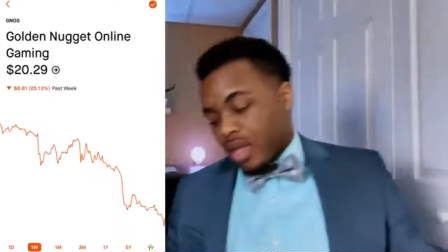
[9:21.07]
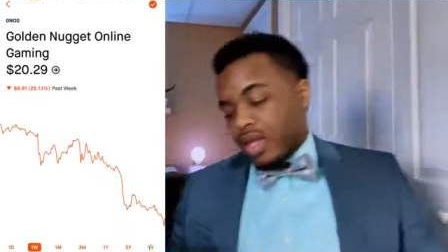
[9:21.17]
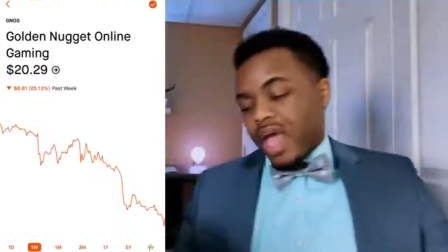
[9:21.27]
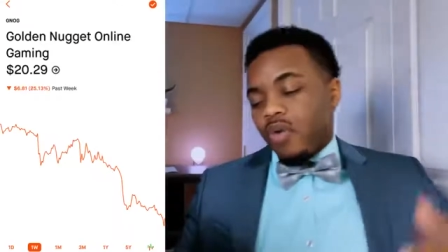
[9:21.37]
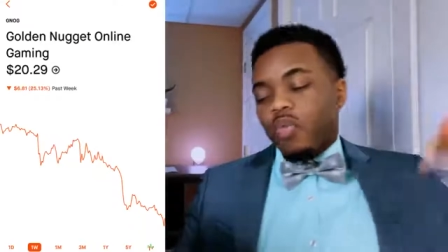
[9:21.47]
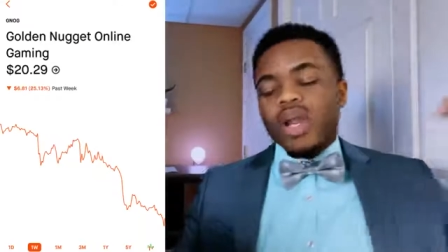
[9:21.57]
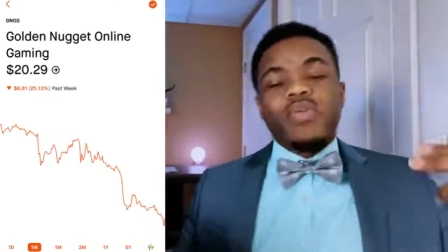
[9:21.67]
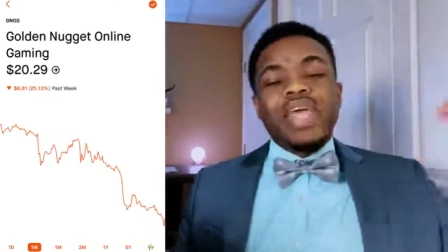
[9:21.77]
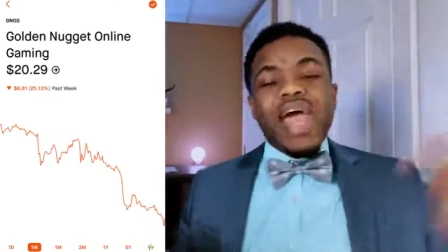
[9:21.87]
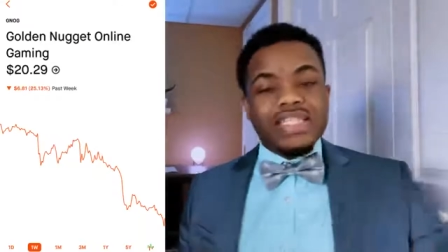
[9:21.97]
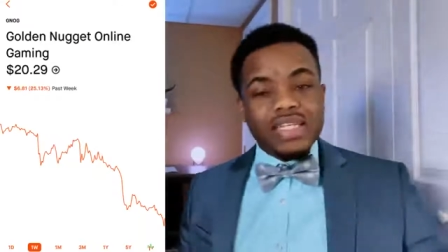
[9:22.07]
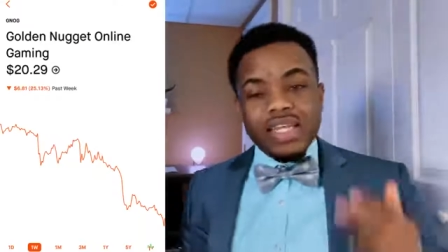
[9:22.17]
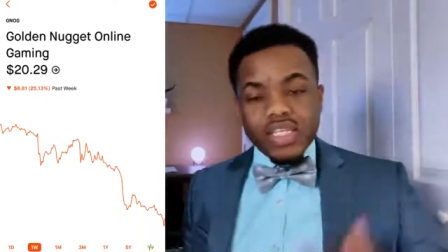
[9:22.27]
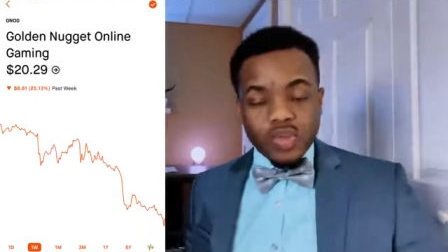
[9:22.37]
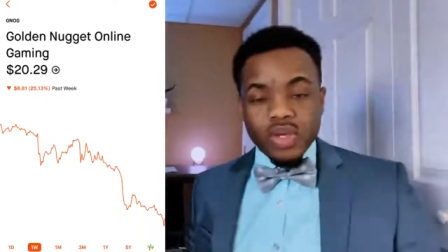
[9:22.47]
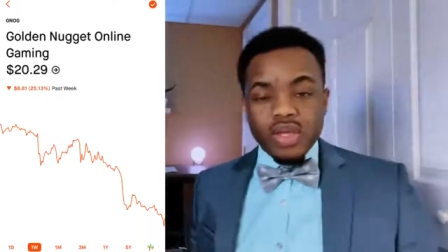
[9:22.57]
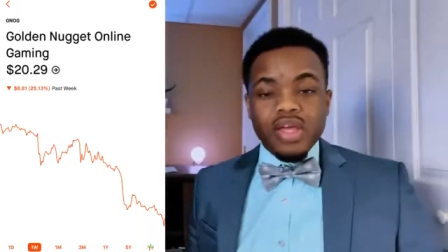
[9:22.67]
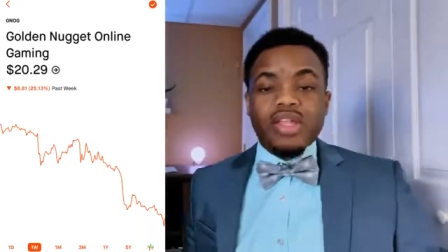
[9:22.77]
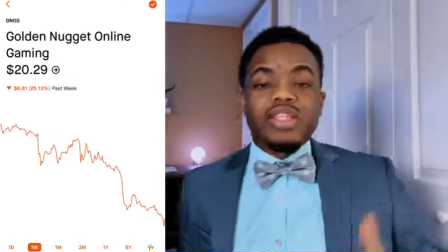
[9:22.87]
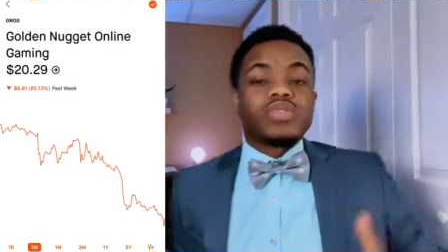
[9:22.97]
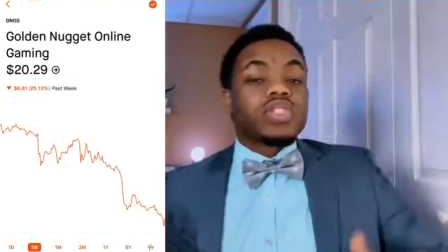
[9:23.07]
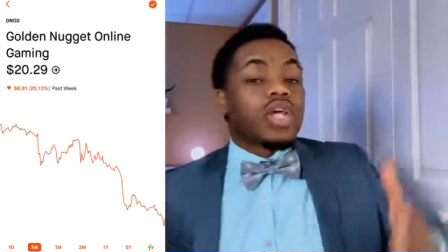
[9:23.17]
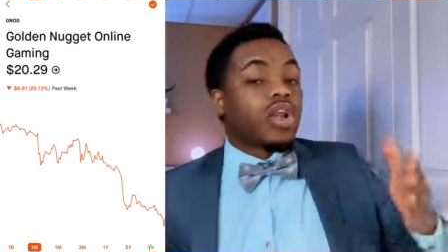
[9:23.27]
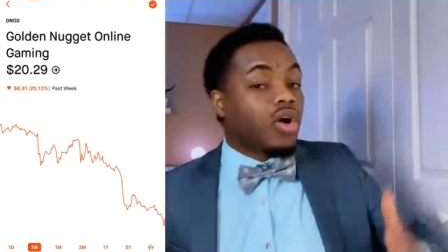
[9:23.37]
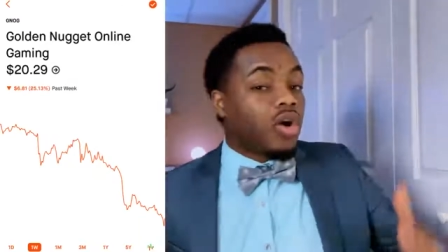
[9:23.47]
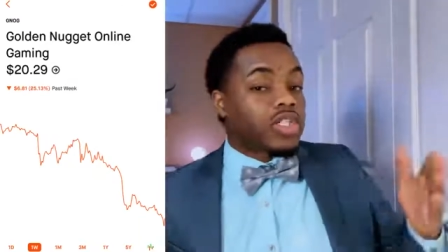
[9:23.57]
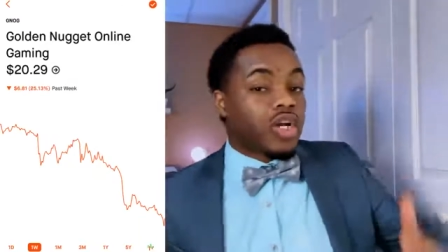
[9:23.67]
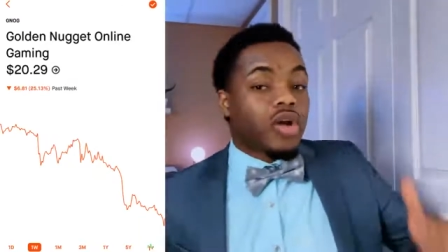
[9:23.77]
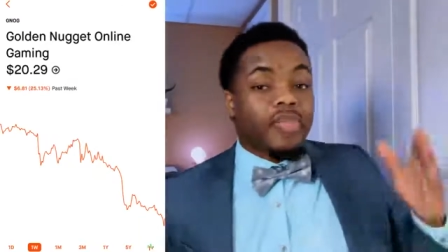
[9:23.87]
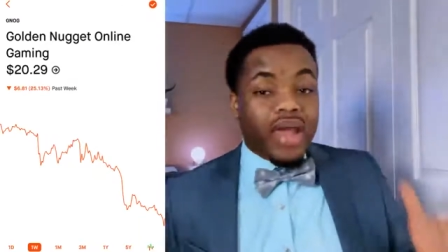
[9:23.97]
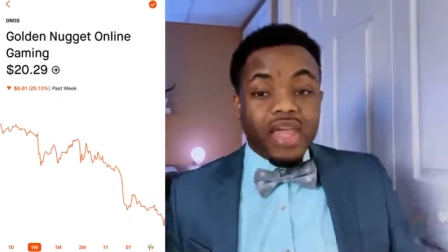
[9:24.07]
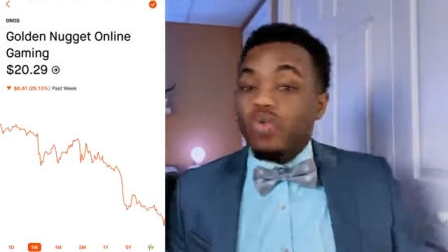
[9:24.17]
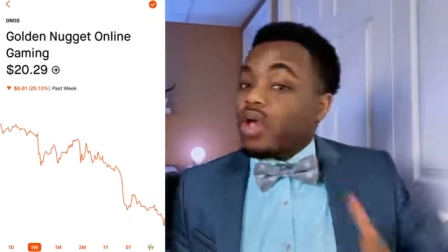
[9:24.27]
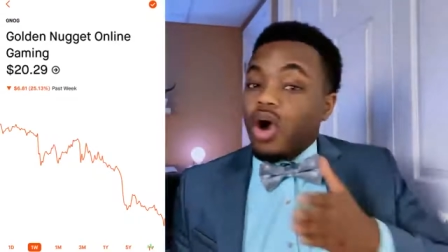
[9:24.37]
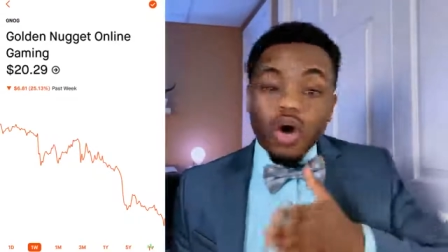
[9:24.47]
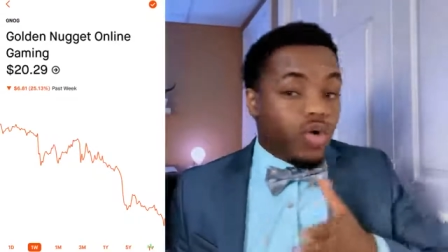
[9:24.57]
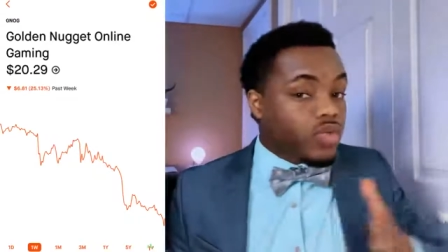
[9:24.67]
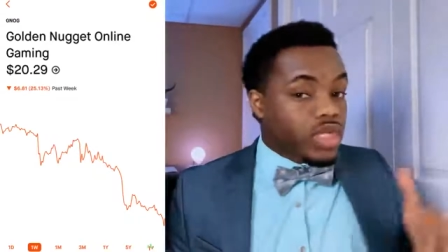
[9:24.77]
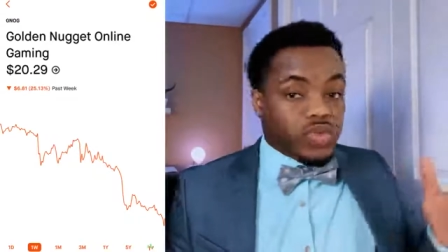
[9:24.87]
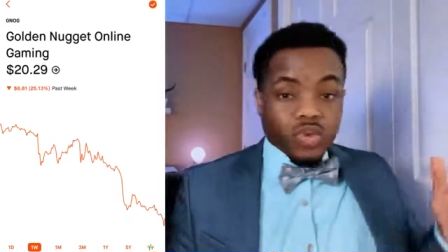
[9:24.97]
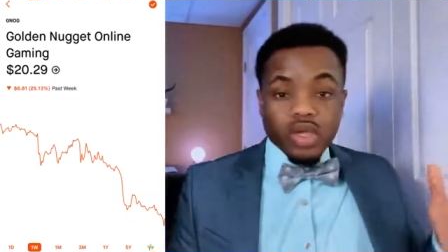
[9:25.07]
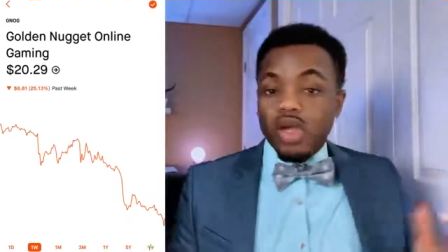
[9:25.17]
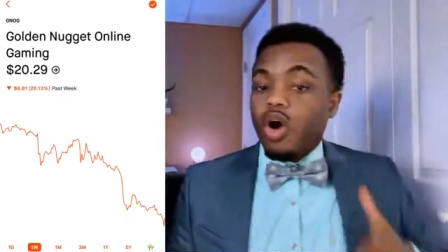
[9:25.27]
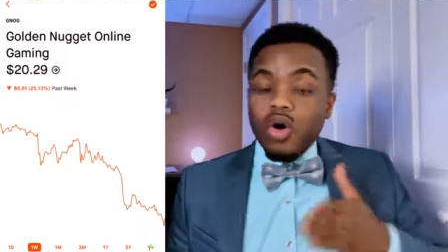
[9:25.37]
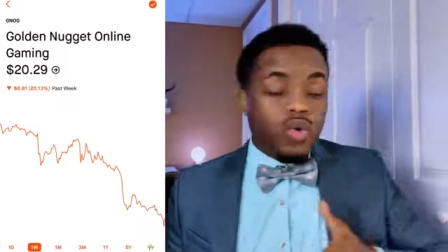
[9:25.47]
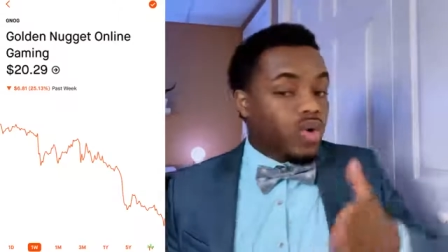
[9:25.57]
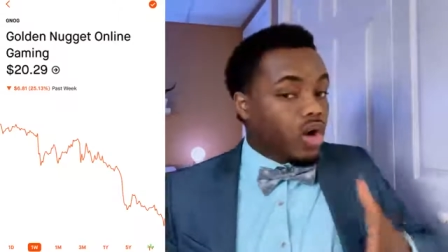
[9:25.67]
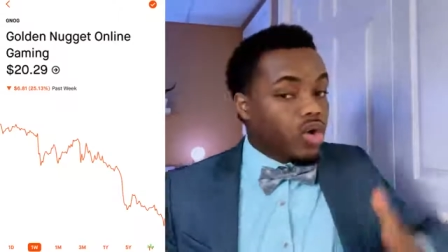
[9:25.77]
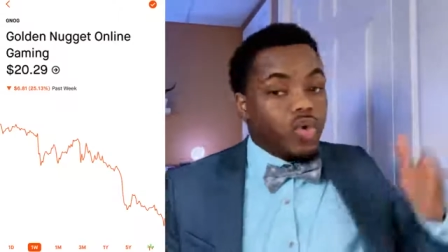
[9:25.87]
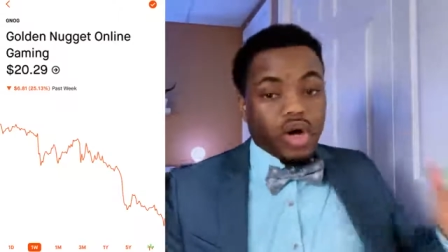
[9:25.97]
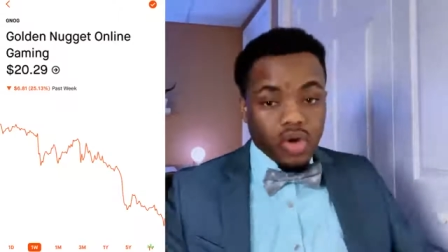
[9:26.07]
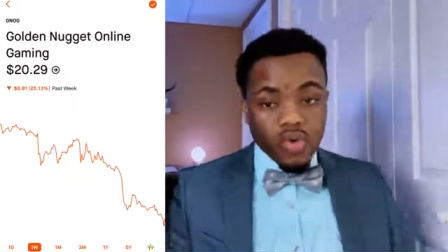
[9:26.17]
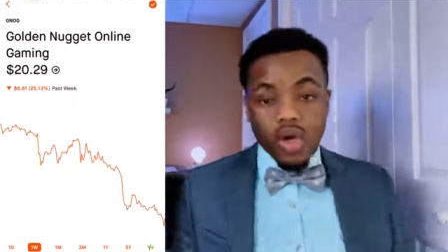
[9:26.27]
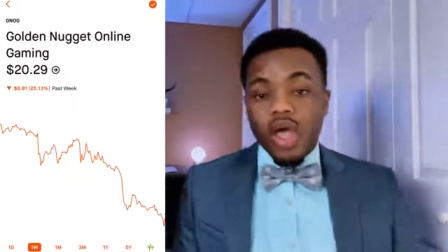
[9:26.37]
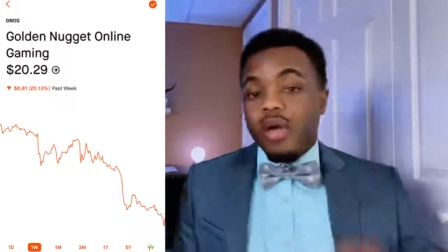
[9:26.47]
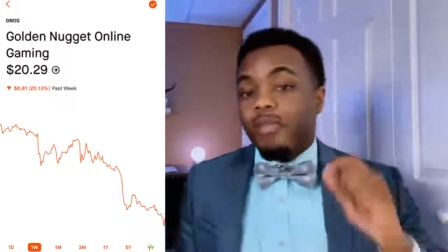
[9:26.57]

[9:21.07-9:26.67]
Now, when are we exiting this one? This was a long-term play. You could hold this one. Hold.